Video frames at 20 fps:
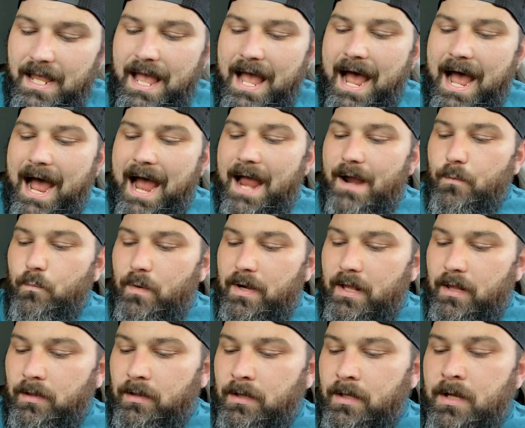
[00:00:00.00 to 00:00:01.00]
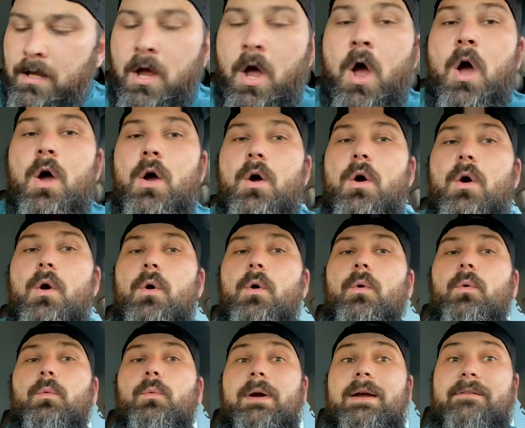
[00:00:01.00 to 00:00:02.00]
I will
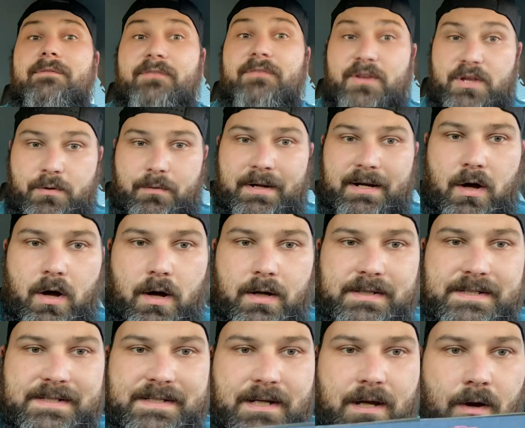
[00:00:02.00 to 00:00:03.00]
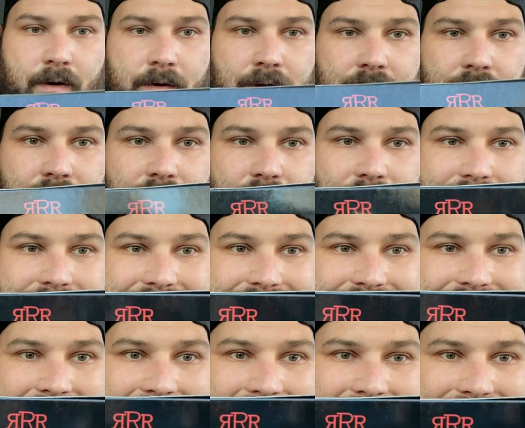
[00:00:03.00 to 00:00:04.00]
review it also. Look at
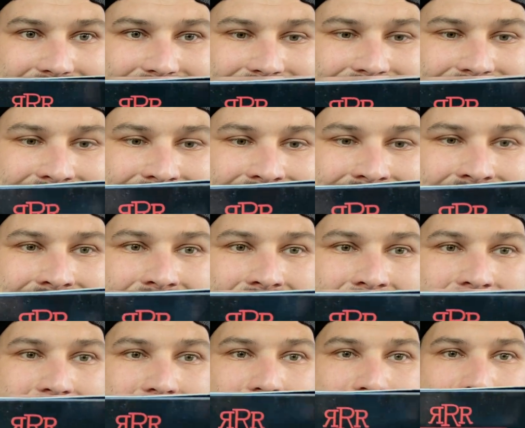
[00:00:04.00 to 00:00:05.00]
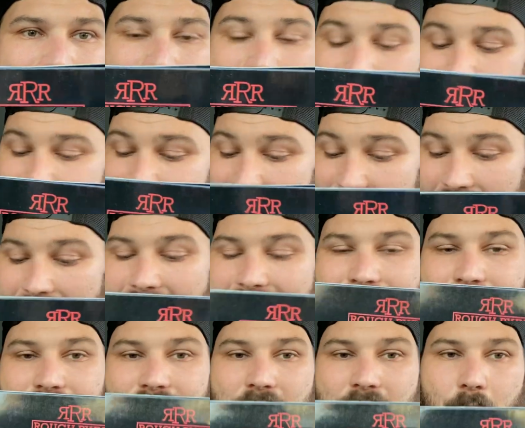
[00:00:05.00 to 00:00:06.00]
that. Oh, now I
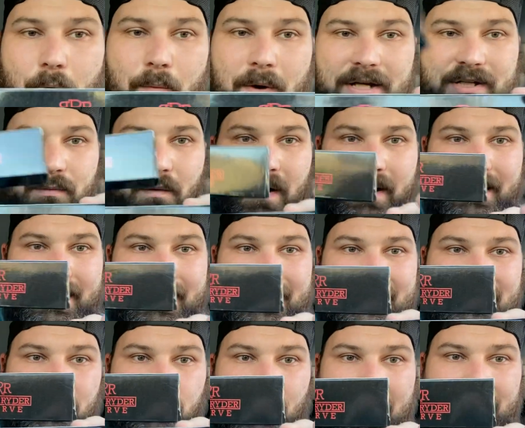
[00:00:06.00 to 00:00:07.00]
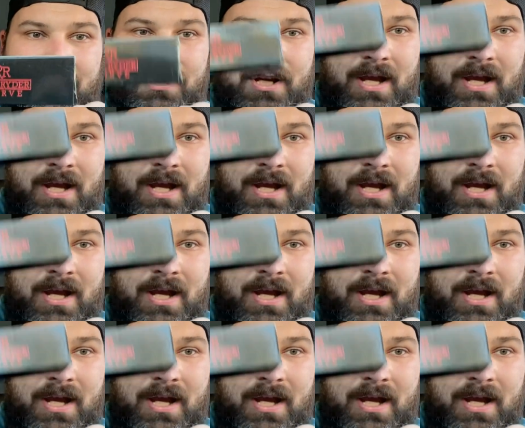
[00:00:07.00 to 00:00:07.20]
don't know which one is which.